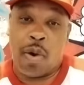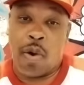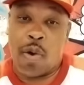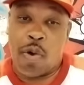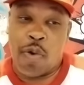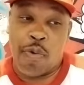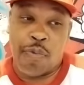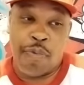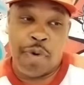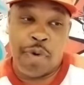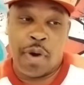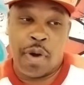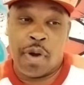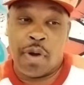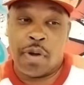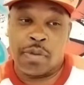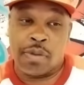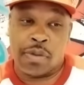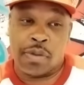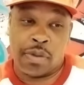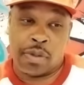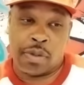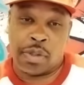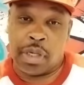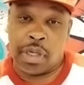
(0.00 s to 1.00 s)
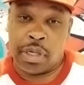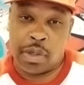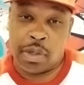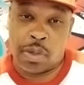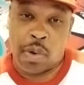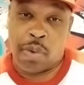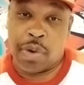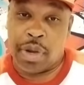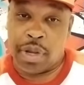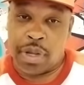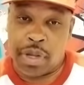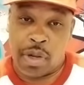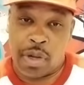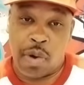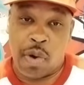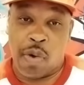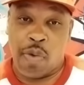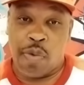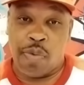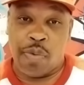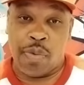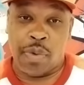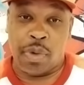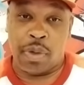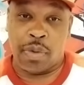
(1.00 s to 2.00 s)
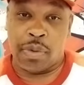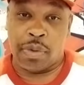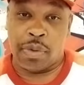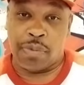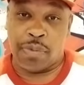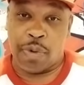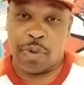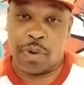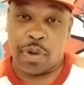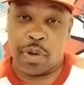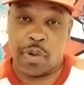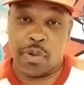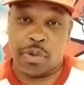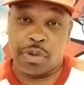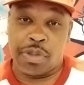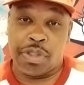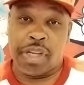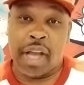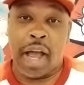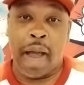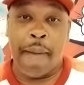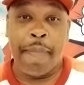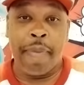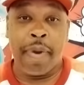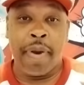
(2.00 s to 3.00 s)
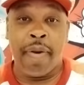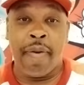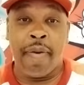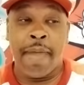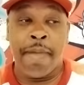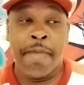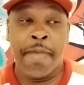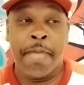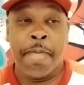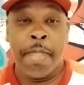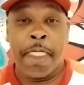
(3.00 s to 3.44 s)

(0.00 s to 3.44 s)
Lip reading: off. Here you go for her to go shopping.